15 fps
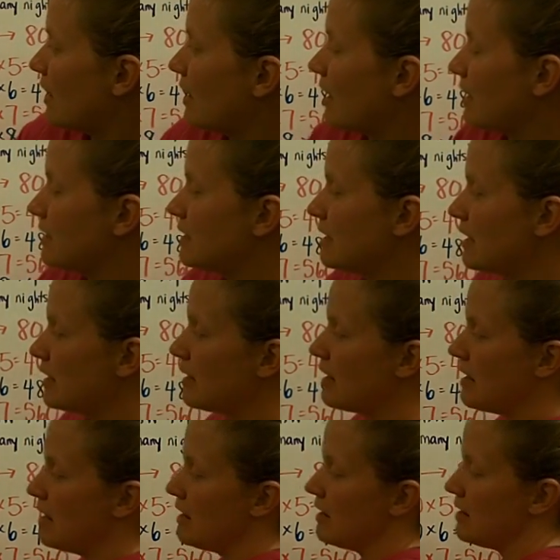and I get
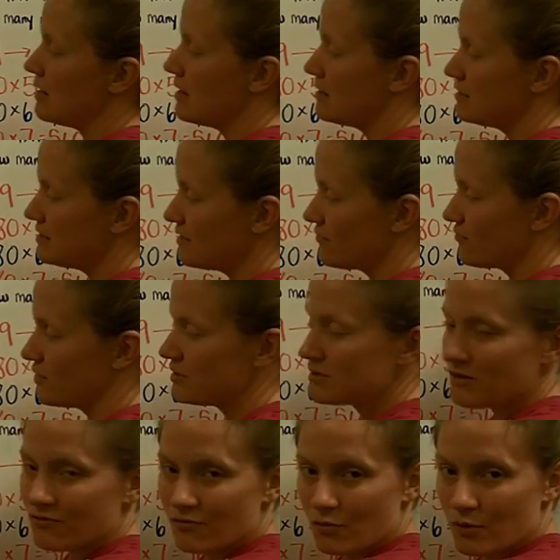a
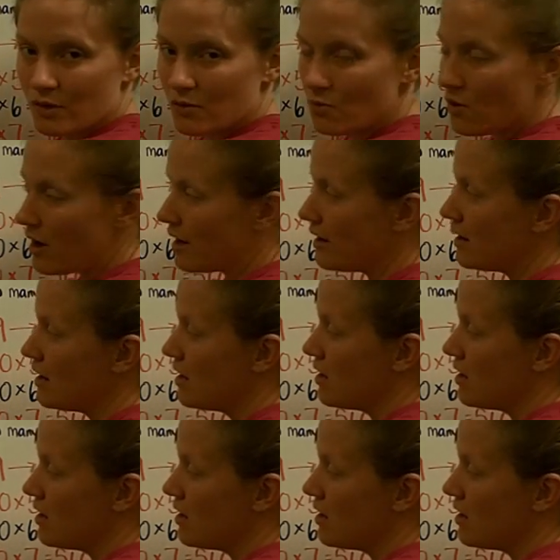difference of 41.